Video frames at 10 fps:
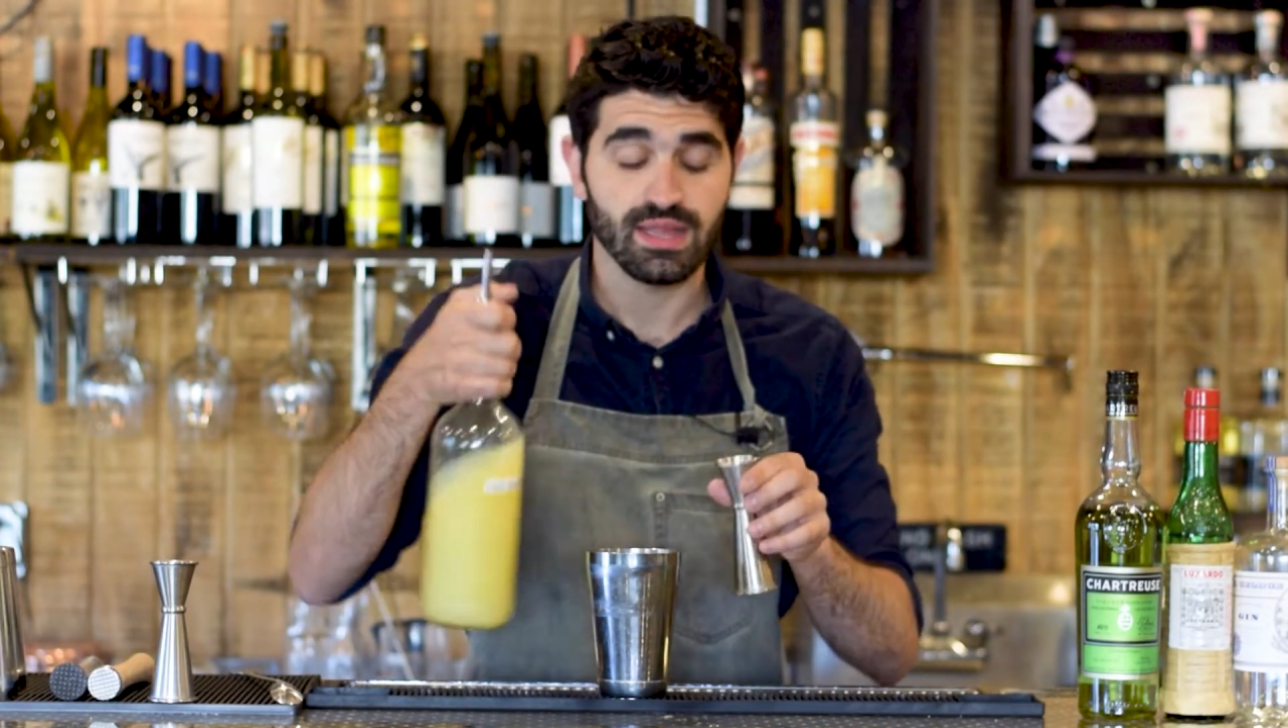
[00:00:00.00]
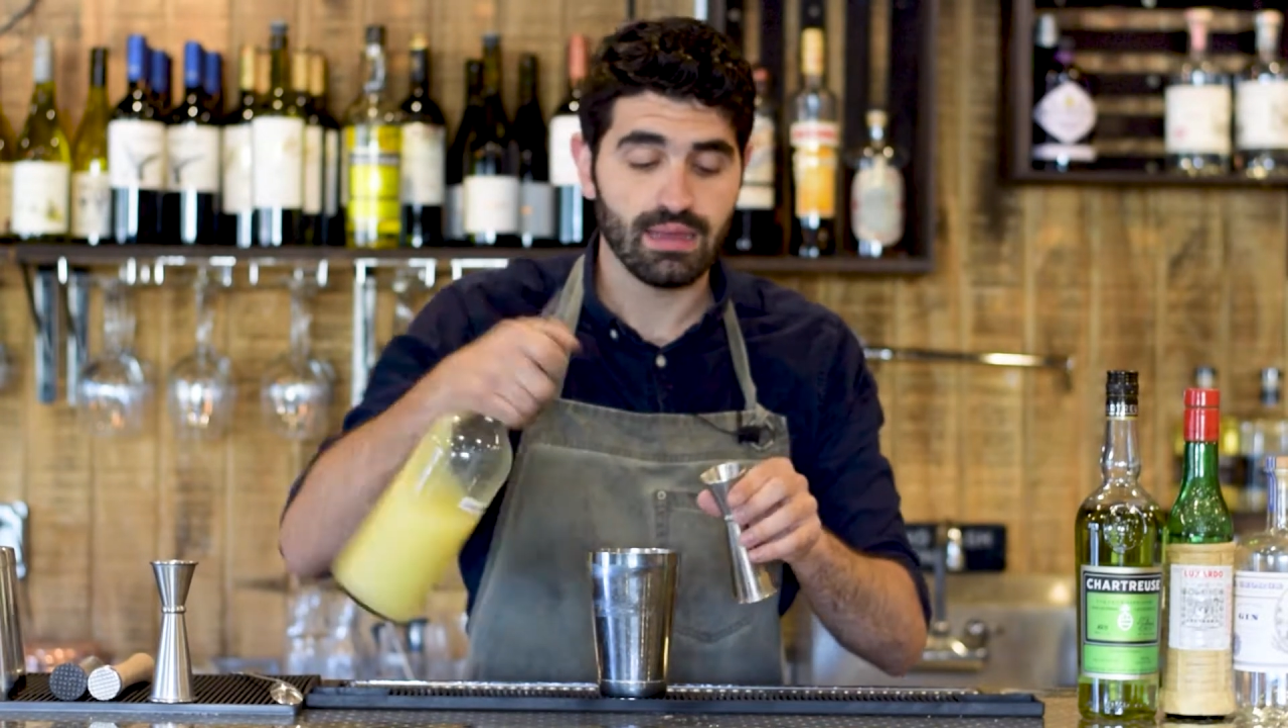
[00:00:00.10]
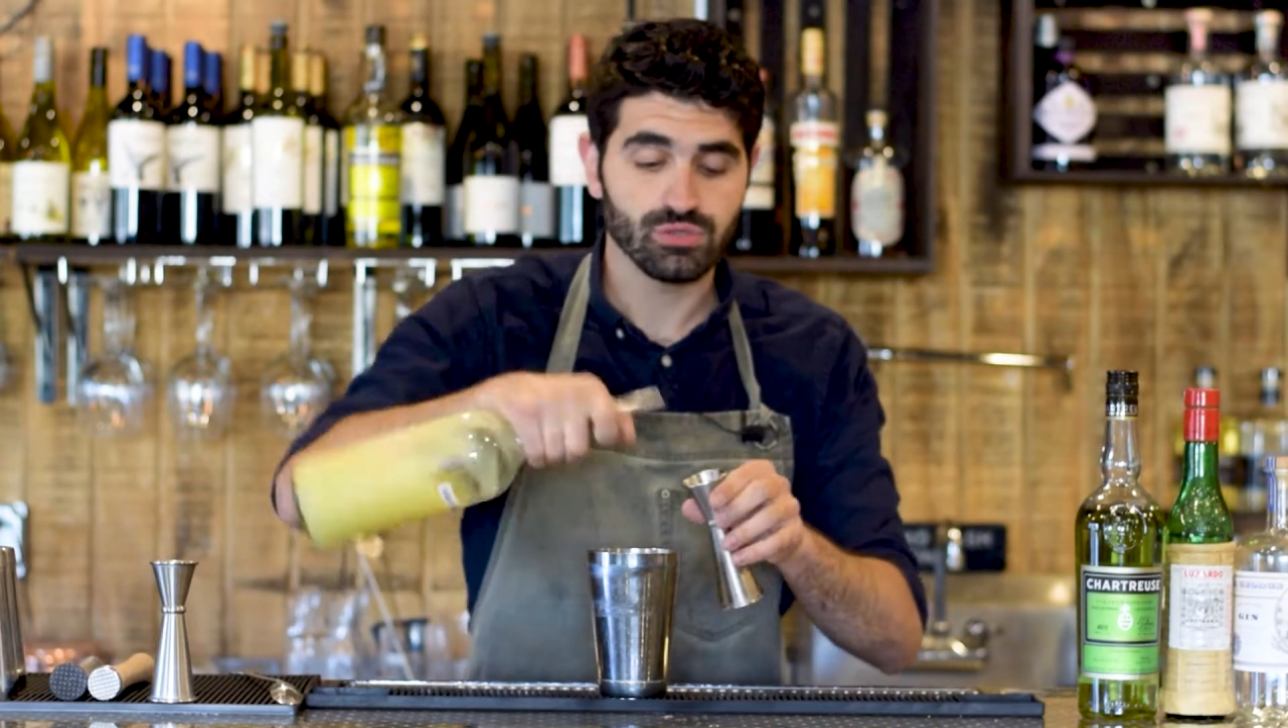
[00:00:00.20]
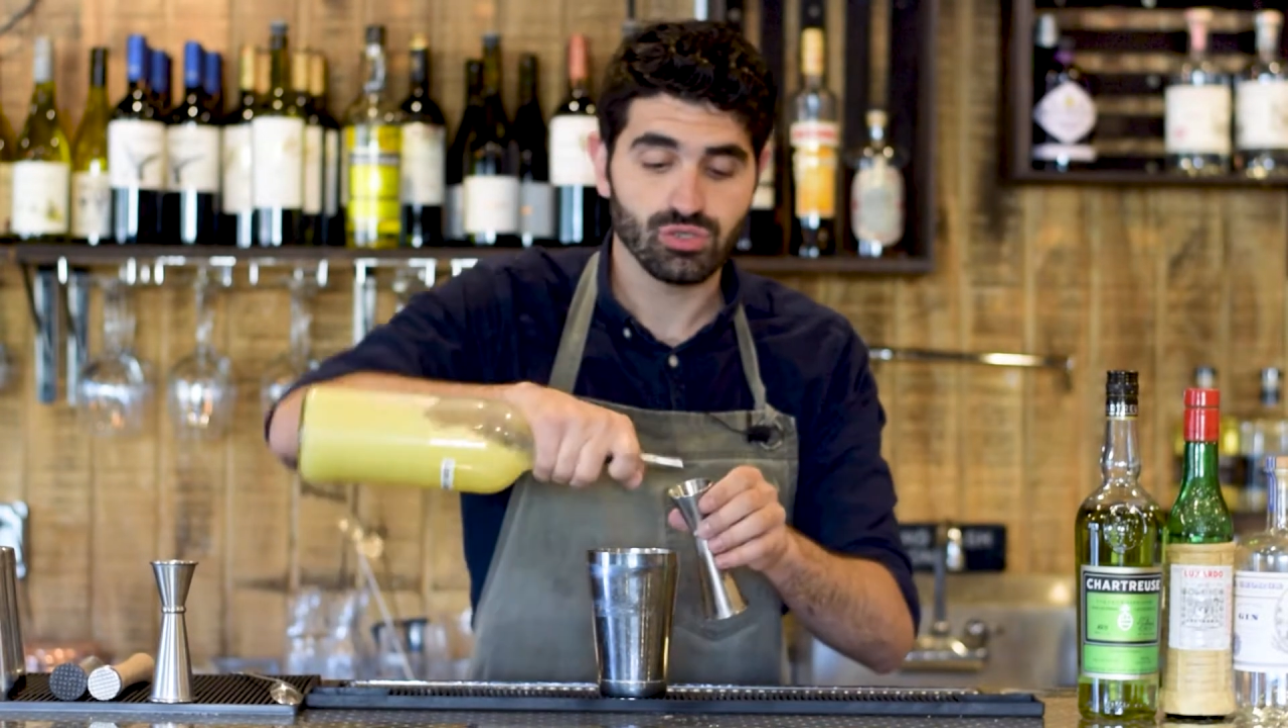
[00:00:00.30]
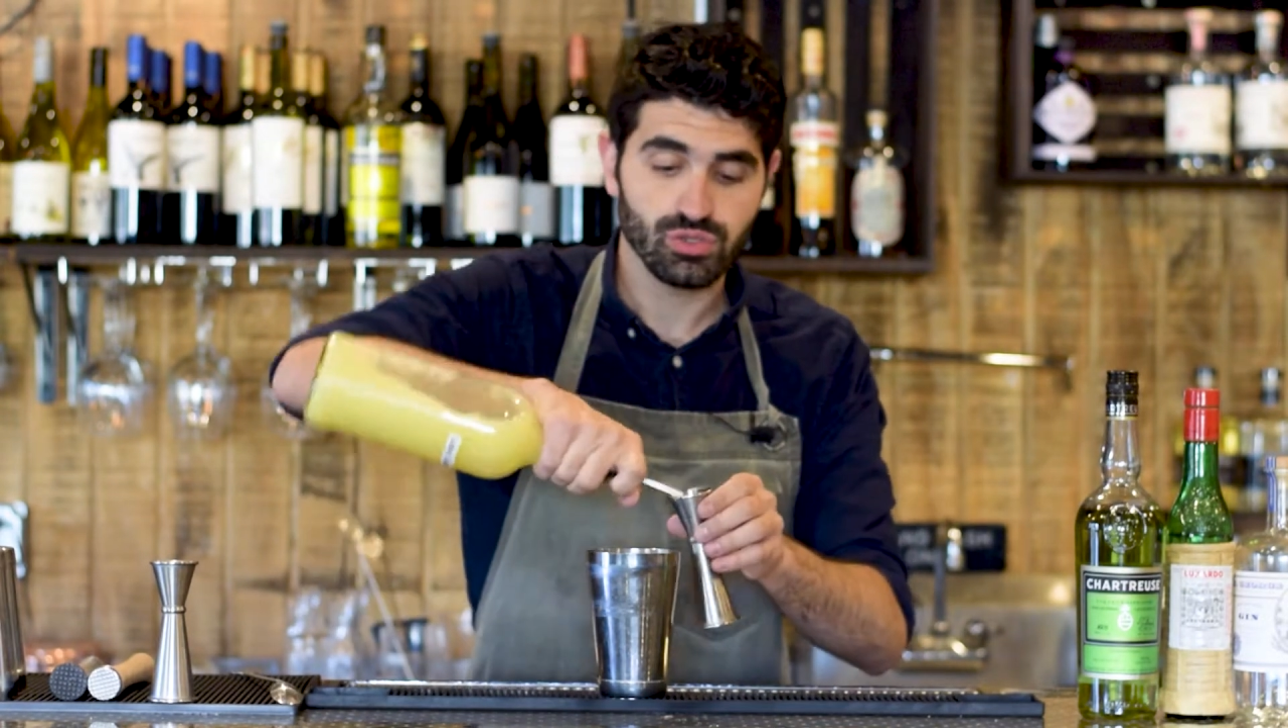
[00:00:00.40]

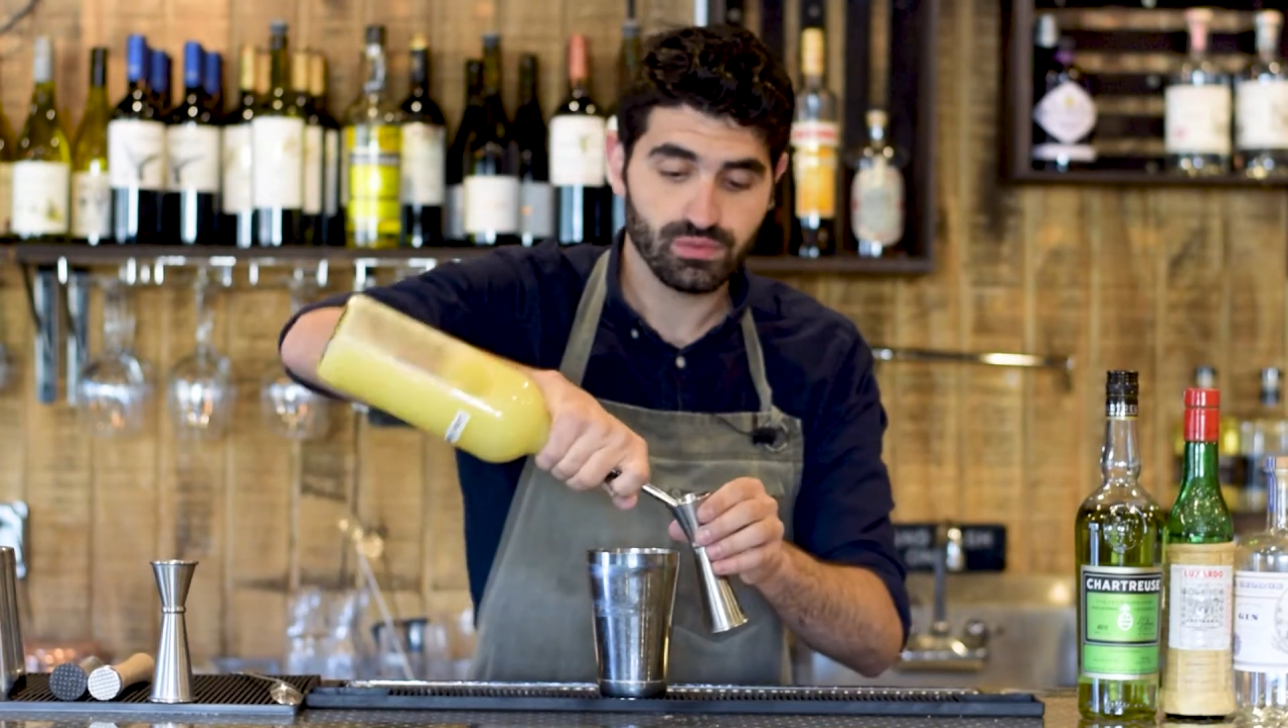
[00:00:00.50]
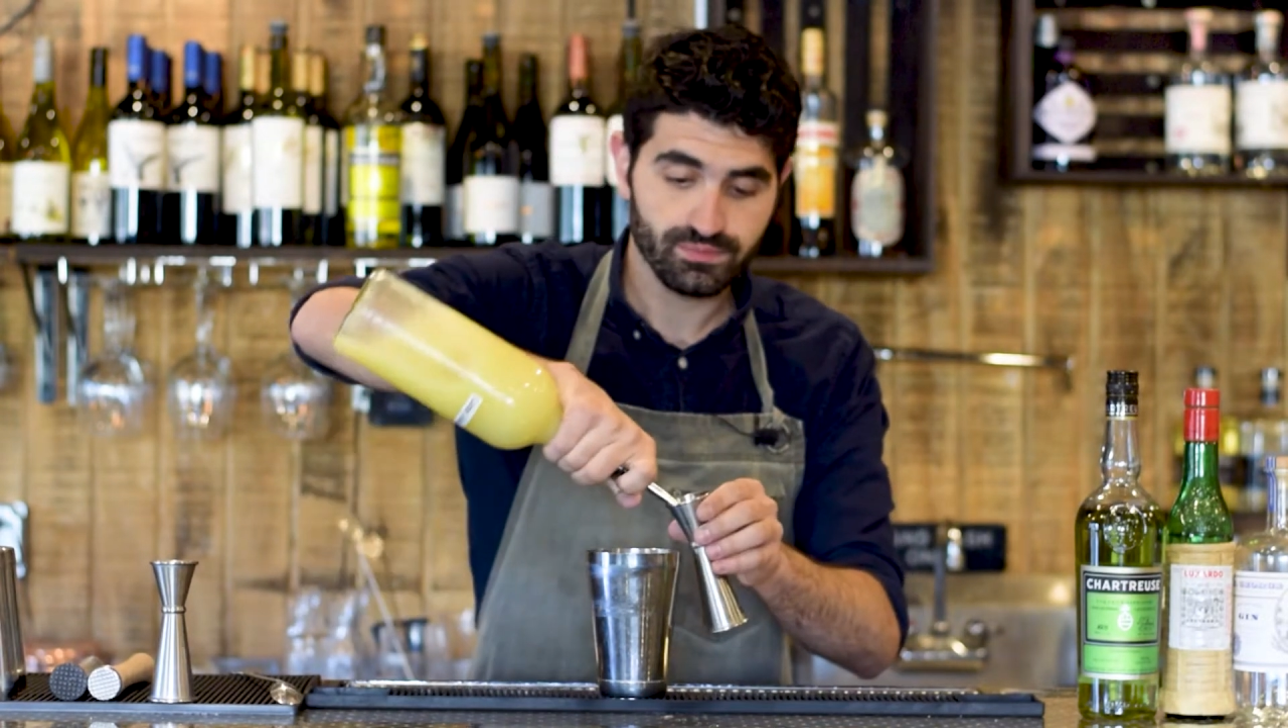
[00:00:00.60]
lime juice.